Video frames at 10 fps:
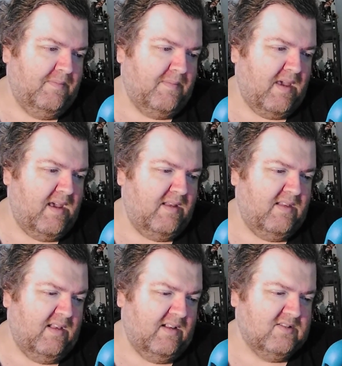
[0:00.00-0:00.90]

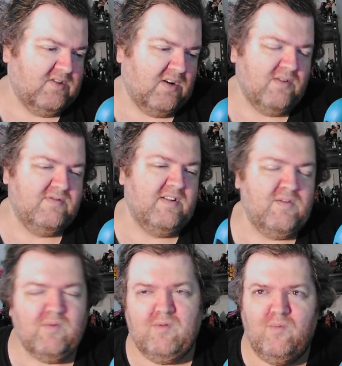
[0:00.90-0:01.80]
made, and Joe
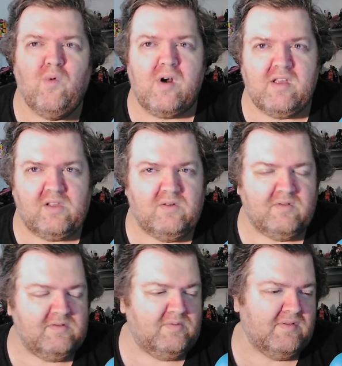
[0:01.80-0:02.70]
is one of the
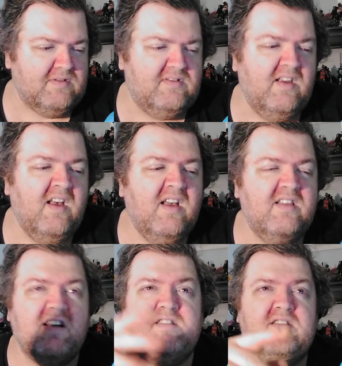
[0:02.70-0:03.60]
coolest ones
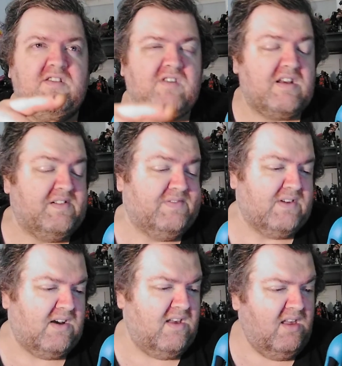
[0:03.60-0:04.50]
next to the
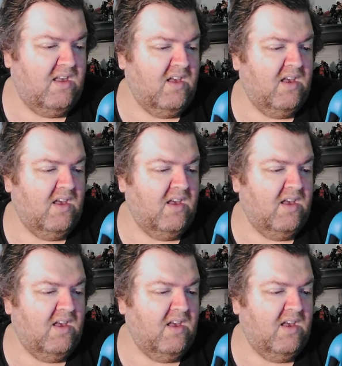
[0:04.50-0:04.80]
Dragonfly.